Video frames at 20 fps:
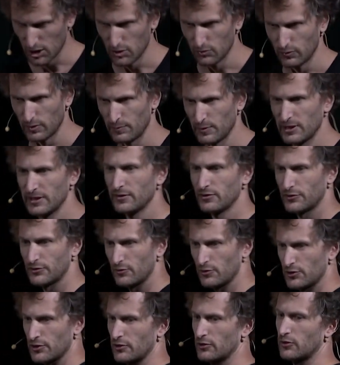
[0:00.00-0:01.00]
We're building a
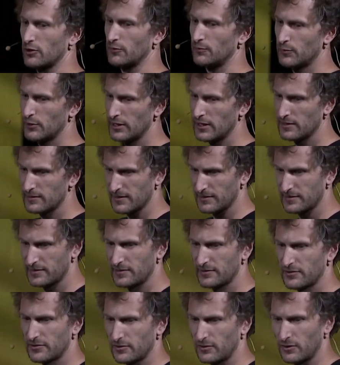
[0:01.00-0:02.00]
solution called Booyah that
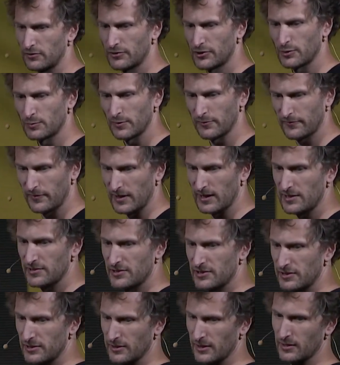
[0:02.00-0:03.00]
sits on top of
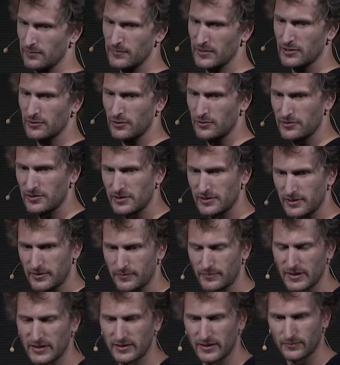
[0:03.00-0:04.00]
LND and Bitcoin that
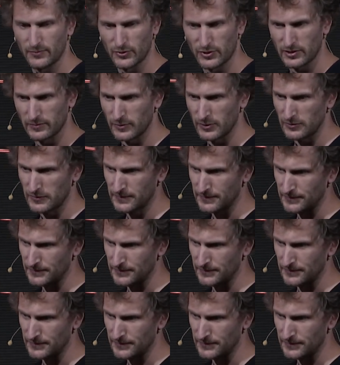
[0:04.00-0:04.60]
makes that possible.